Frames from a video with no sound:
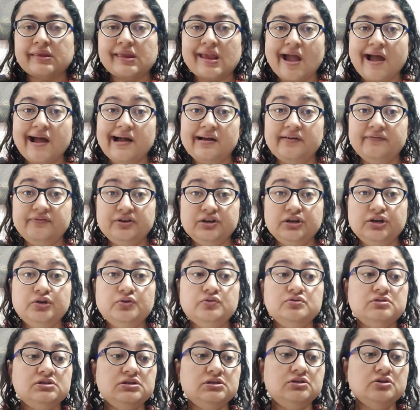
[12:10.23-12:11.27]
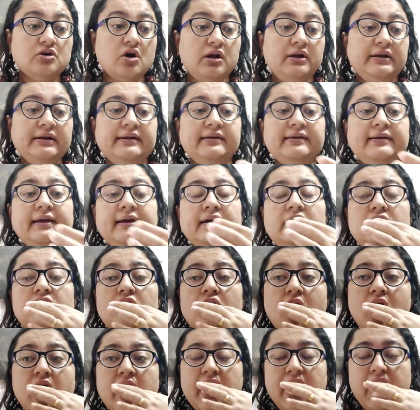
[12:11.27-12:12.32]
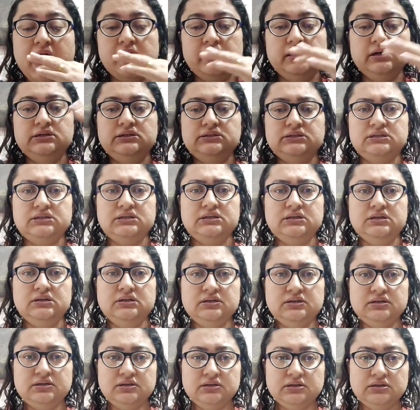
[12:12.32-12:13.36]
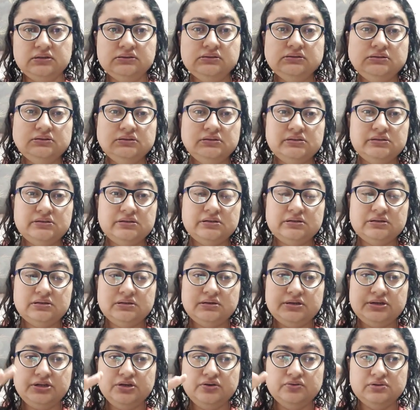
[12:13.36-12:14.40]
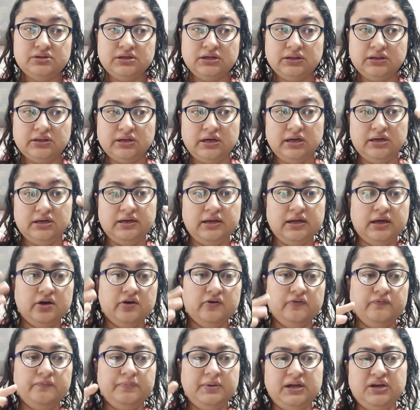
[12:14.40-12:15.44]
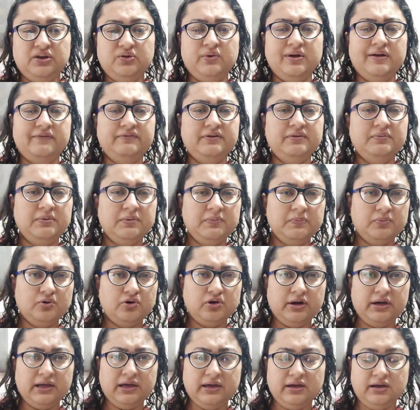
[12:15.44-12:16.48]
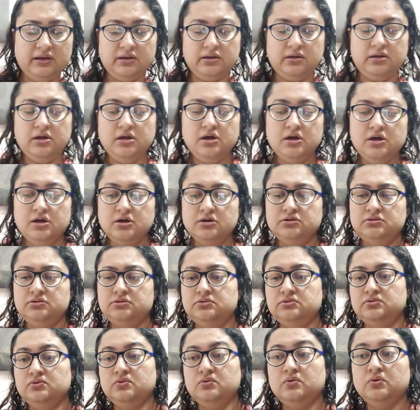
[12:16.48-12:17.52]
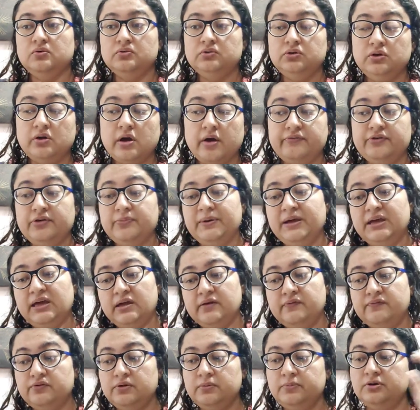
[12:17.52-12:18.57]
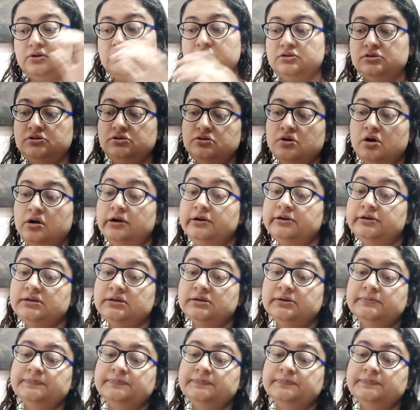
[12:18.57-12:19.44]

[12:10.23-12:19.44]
I have reduced salt intake a lot. It's reducing the intake of B12 in the body, so you have to be careful about the salt